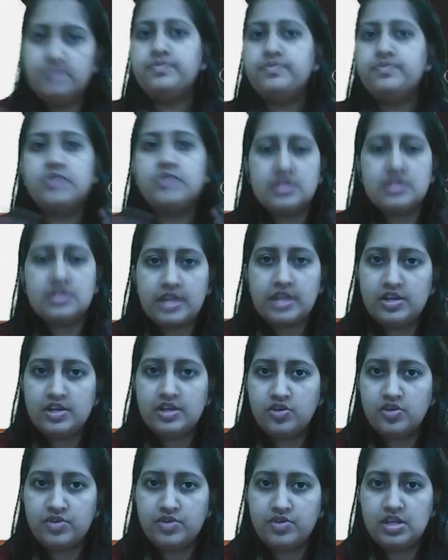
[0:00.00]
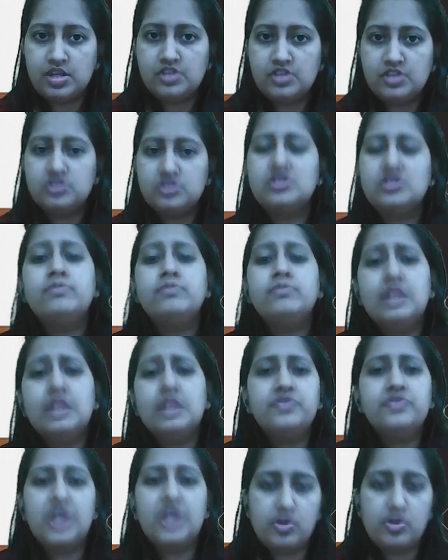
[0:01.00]
this kind of relationship, then
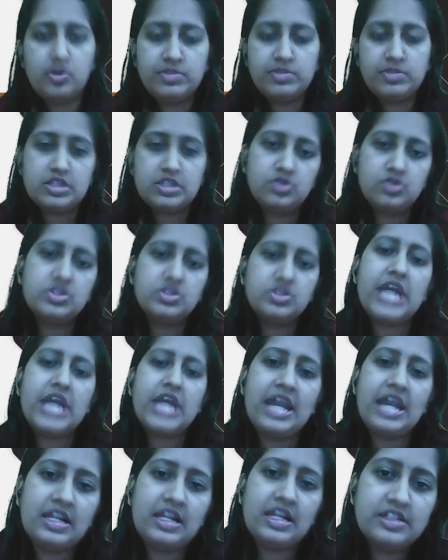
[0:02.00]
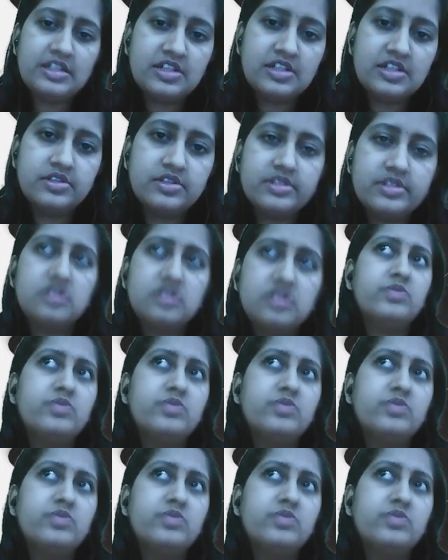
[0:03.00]
we are obviously using analytical research,